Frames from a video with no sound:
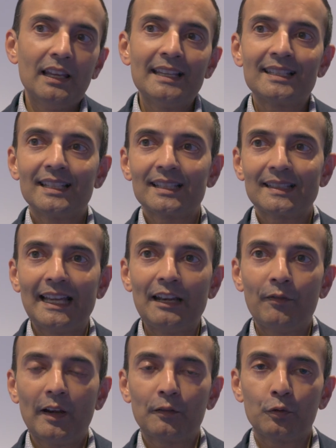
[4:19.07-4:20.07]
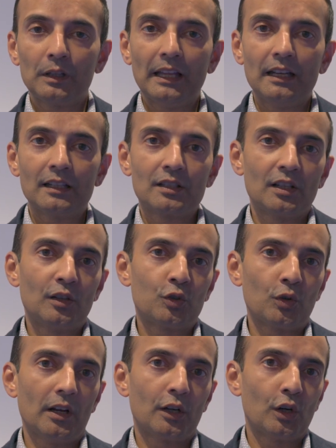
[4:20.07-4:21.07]
is this side effect related to the
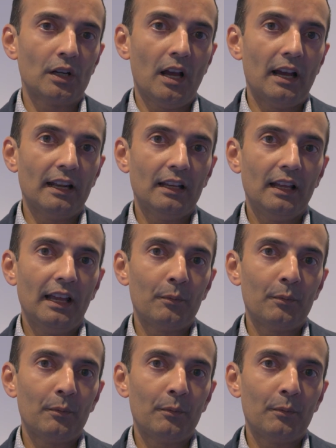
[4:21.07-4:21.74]
drug or not?